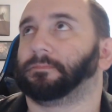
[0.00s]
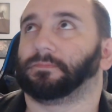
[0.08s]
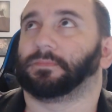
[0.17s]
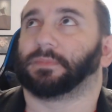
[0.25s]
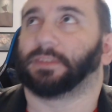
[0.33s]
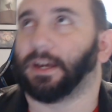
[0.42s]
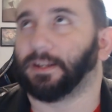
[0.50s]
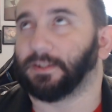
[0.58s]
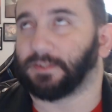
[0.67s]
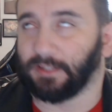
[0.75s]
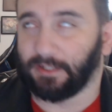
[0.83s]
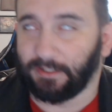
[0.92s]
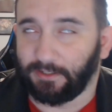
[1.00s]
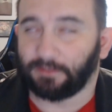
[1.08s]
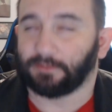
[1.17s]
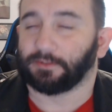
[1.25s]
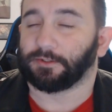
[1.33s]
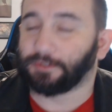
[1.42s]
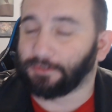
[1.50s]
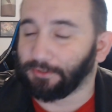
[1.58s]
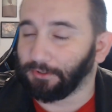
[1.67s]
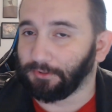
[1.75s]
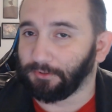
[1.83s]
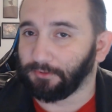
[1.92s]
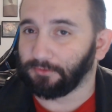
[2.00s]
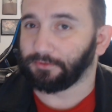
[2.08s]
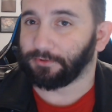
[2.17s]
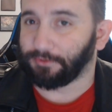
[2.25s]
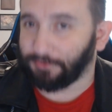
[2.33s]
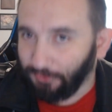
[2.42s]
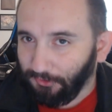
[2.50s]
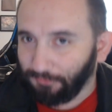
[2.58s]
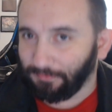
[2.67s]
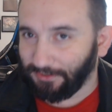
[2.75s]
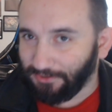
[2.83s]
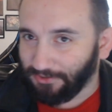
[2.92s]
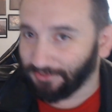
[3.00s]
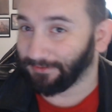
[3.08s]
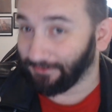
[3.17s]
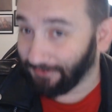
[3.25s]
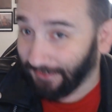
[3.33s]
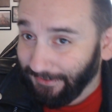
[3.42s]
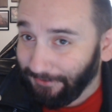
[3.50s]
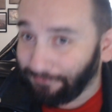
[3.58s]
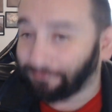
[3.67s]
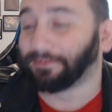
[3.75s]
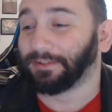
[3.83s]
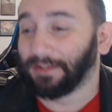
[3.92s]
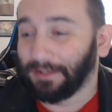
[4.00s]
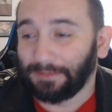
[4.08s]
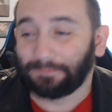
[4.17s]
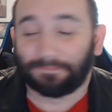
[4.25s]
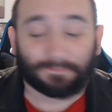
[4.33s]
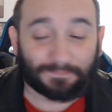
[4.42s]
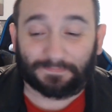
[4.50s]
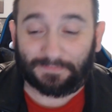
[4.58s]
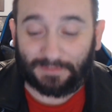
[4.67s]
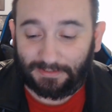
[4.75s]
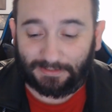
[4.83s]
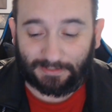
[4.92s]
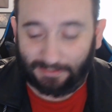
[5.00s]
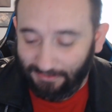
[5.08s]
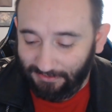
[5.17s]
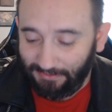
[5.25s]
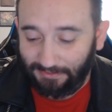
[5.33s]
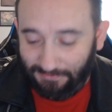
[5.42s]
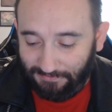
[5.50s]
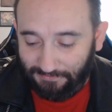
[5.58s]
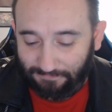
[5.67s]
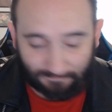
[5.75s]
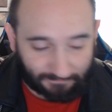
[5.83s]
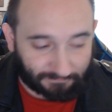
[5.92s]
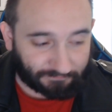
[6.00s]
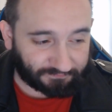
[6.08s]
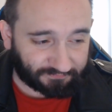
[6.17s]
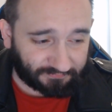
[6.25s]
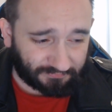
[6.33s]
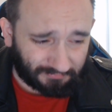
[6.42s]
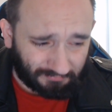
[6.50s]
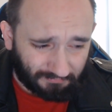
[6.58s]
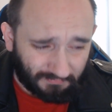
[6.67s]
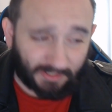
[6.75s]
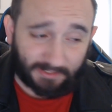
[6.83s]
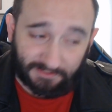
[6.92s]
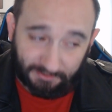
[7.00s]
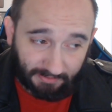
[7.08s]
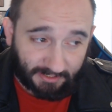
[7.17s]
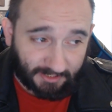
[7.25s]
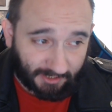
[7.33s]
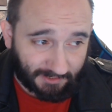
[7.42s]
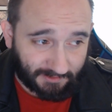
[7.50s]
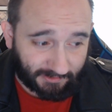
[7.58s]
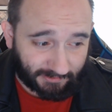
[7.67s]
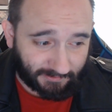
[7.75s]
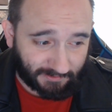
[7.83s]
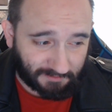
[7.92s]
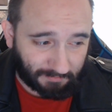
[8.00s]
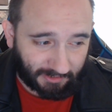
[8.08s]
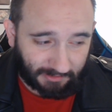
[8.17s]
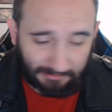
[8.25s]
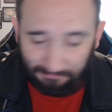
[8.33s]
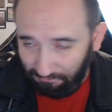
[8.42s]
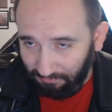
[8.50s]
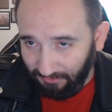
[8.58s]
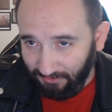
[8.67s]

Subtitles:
That is like so much life. It's a bit costly at 6 mana, but